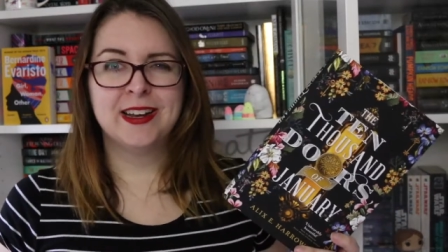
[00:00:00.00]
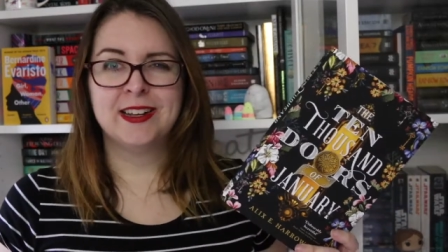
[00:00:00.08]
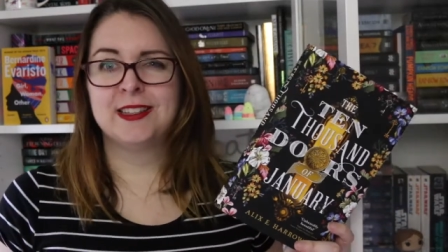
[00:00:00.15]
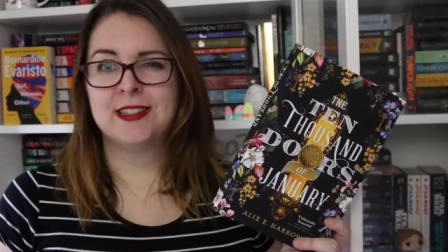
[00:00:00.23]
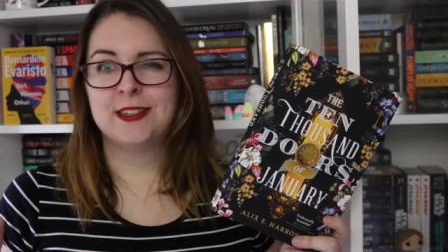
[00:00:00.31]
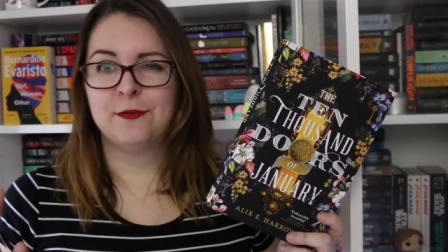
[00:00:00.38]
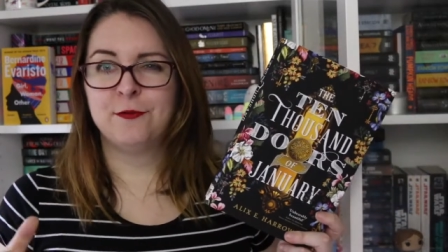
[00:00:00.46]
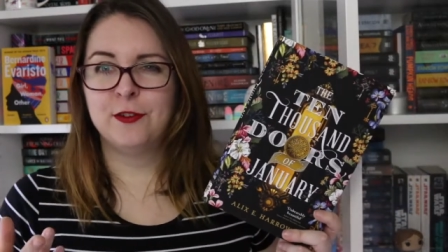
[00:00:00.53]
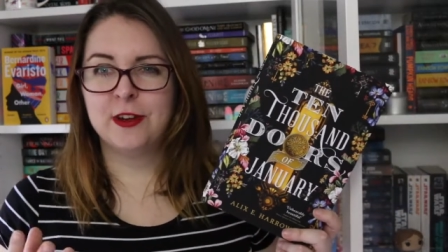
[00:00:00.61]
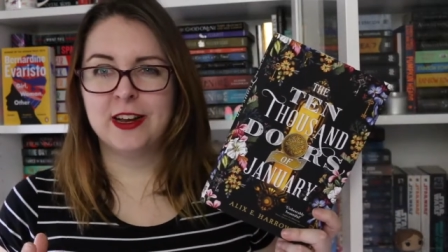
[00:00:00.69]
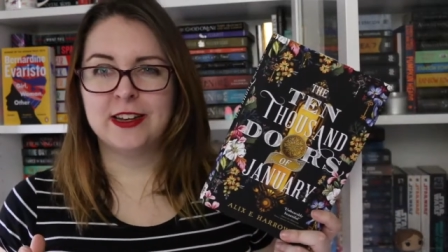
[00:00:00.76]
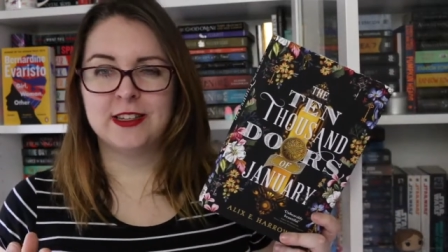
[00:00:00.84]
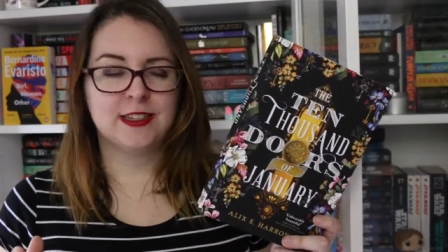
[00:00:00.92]
It's
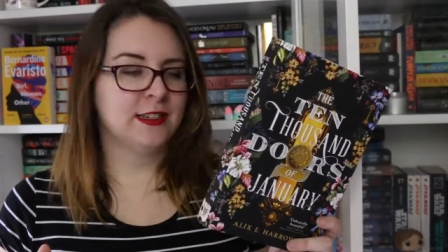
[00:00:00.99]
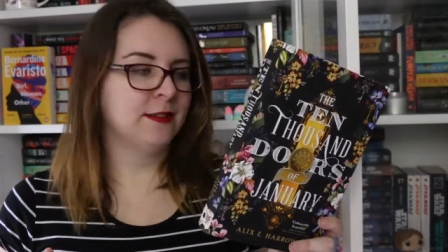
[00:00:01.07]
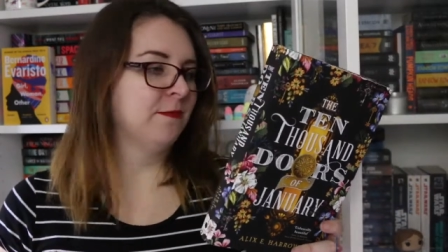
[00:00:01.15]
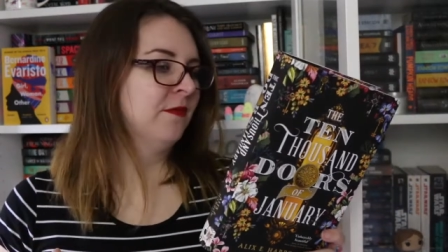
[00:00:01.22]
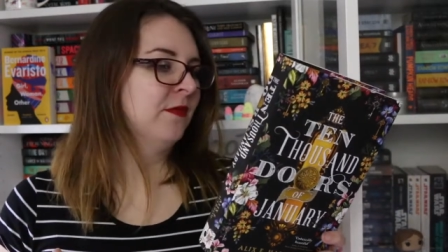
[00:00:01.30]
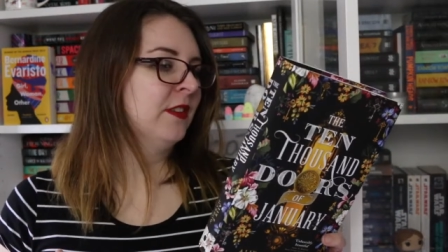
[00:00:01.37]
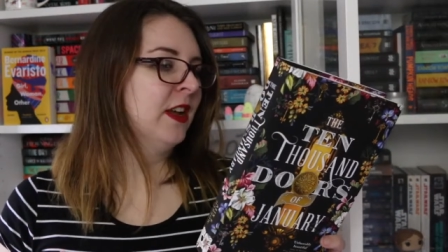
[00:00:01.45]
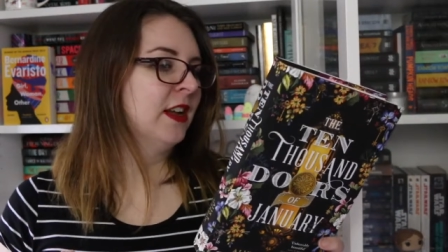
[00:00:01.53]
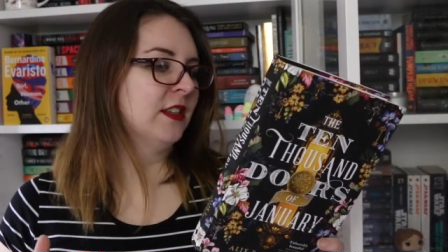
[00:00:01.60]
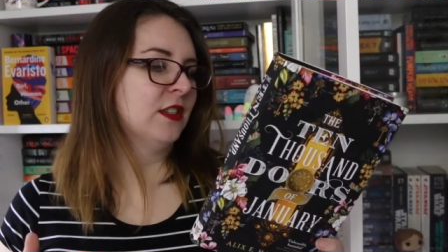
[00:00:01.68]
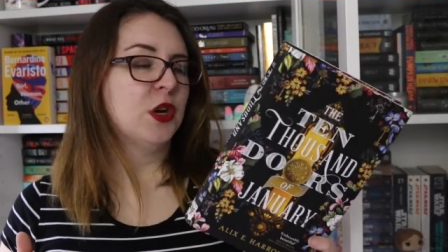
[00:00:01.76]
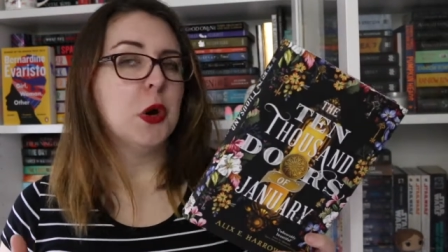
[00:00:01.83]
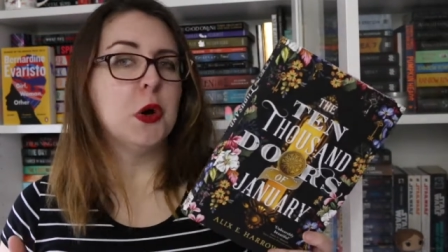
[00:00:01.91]
it's
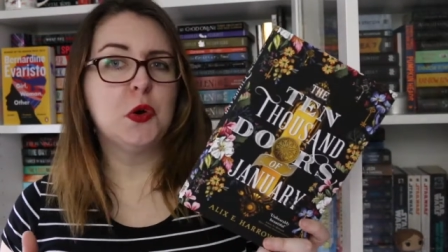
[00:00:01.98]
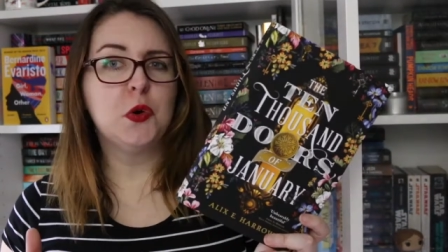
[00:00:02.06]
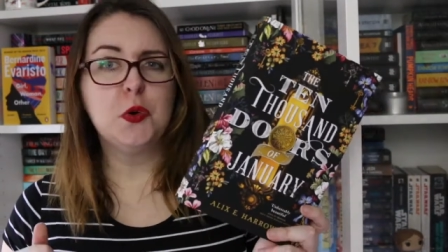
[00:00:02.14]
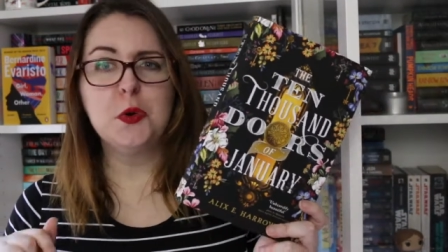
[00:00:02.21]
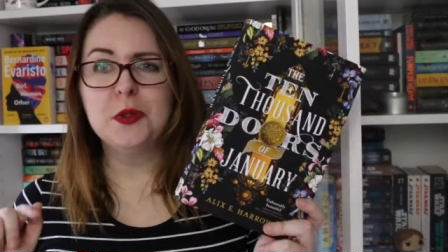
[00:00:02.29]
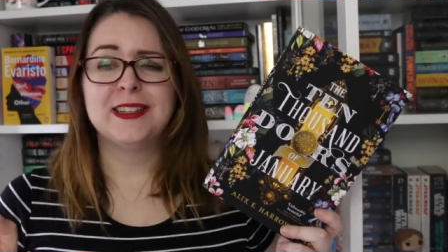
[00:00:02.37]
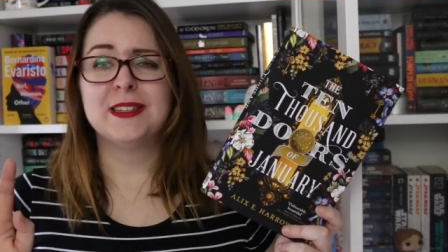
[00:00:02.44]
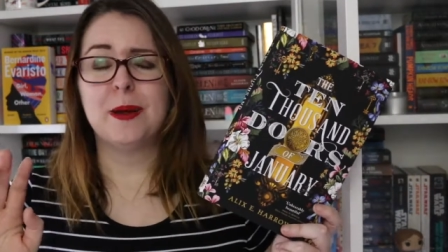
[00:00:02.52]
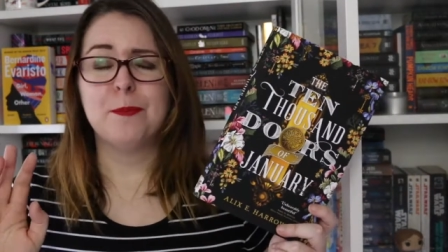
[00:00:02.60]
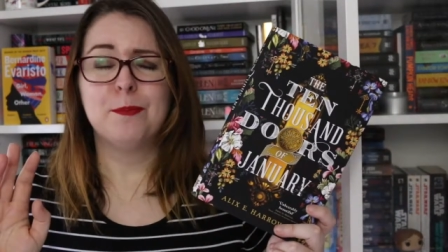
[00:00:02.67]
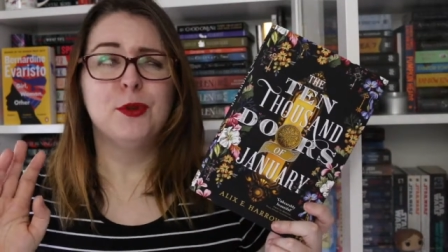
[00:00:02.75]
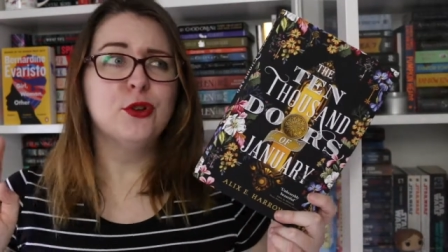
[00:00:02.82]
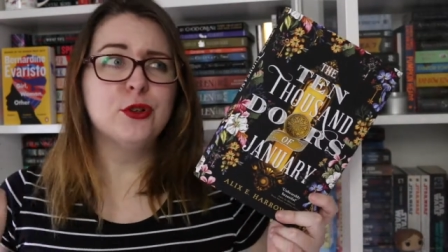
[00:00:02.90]
historical, it's
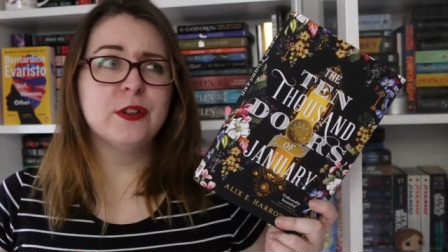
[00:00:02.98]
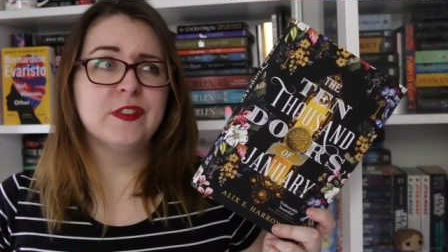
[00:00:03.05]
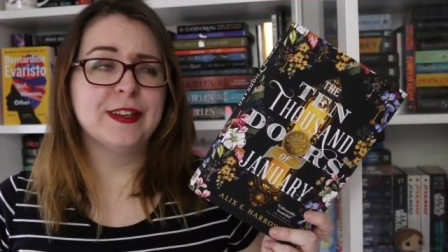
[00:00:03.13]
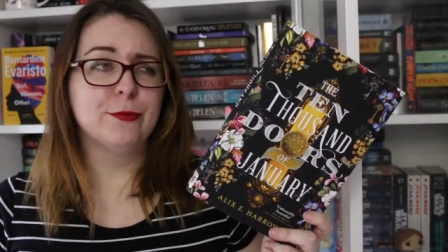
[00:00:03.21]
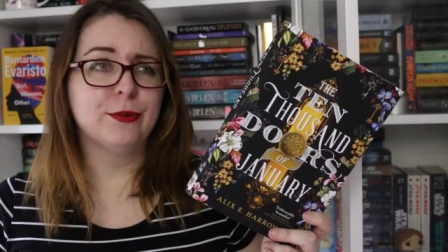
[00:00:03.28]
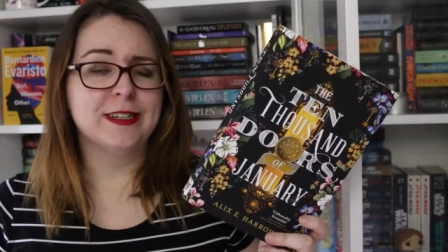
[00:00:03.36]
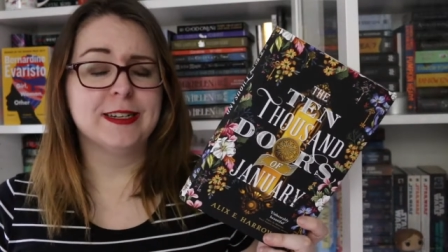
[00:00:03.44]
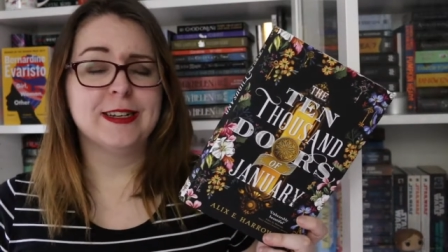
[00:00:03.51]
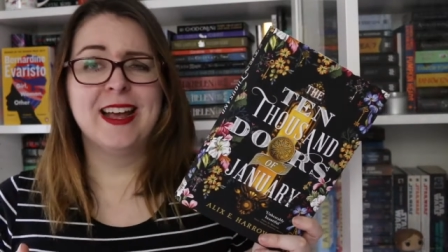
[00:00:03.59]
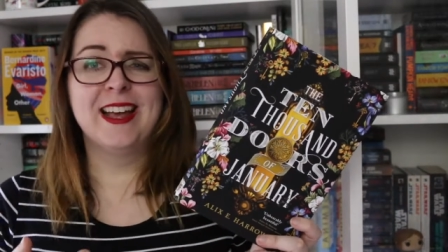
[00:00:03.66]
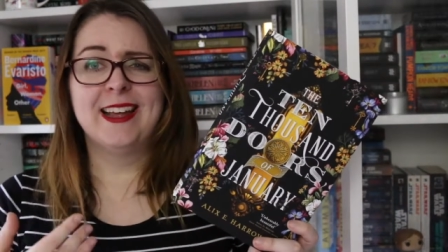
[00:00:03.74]
beautifully written,